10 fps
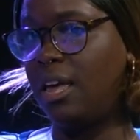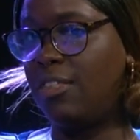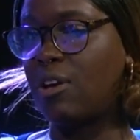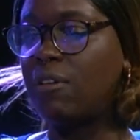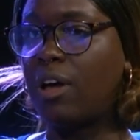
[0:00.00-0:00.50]

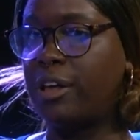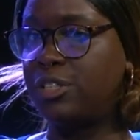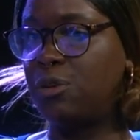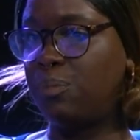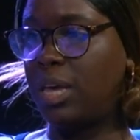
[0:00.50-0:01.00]
There have
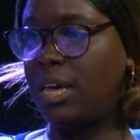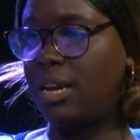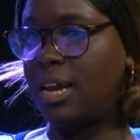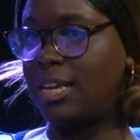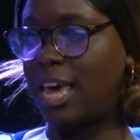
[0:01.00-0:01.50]
also been
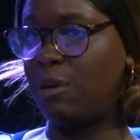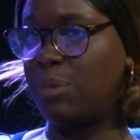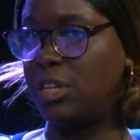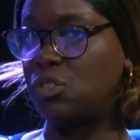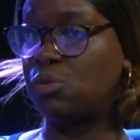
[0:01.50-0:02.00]

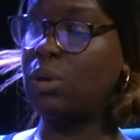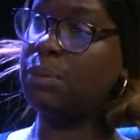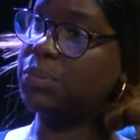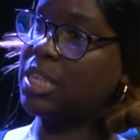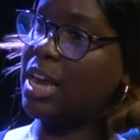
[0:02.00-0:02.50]
encampment
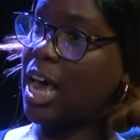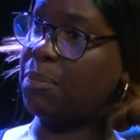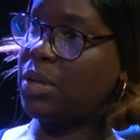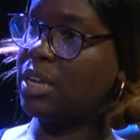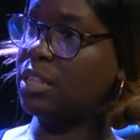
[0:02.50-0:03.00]
sweeps that
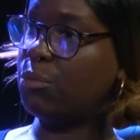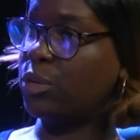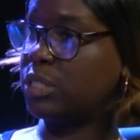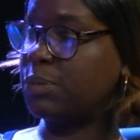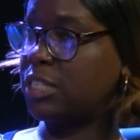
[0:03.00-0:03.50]
happen. The
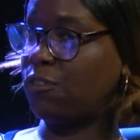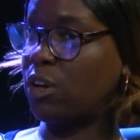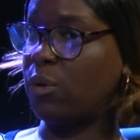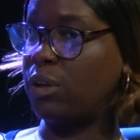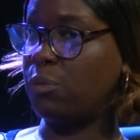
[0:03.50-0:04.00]
most
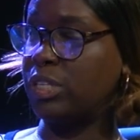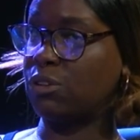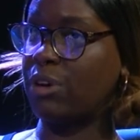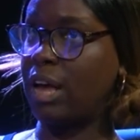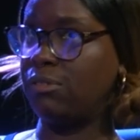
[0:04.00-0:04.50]
specific one was
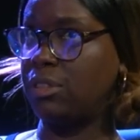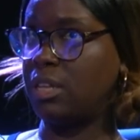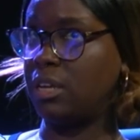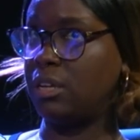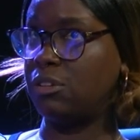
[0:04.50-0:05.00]
around
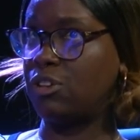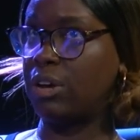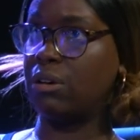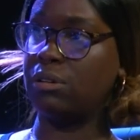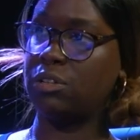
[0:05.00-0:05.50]
the
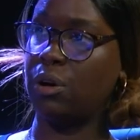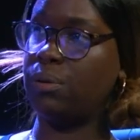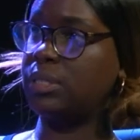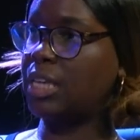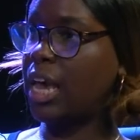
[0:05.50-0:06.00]
Trader
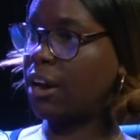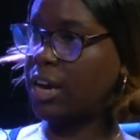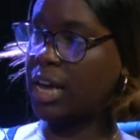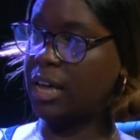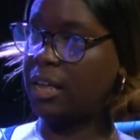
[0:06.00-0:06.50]
Joe's
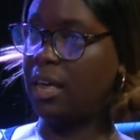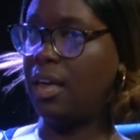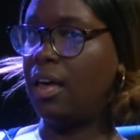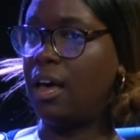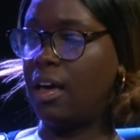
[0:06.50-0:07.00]
area.
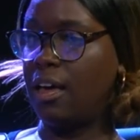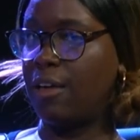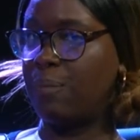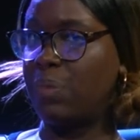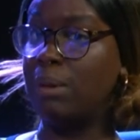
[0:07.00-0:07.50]

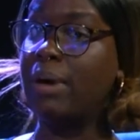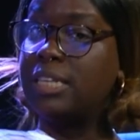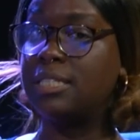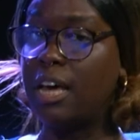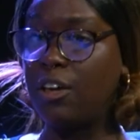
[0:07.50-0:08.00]
And
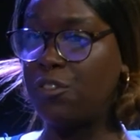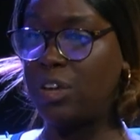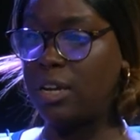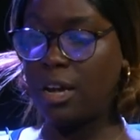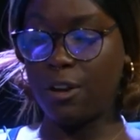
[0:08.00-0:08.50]
myself
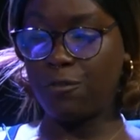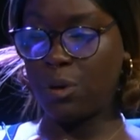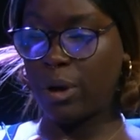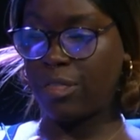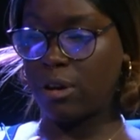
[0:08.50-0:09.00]
and a
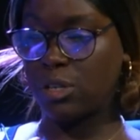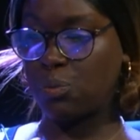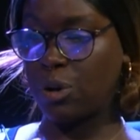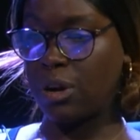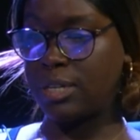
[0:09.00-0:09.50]
few others
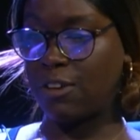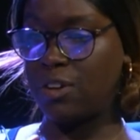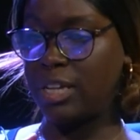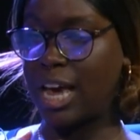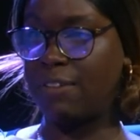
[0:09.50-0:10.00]
were
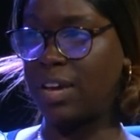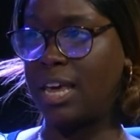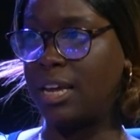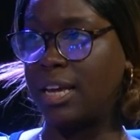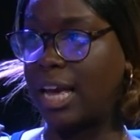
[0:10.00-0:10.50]
definitely
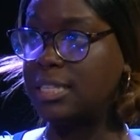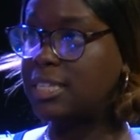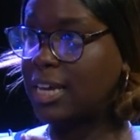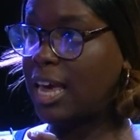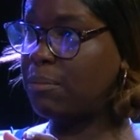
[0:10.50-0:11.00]
advocating
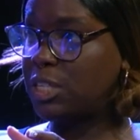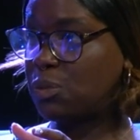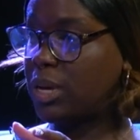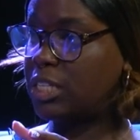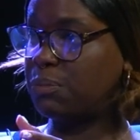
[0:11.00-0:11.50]
against encampment
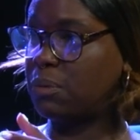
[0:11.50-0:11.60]
sweeps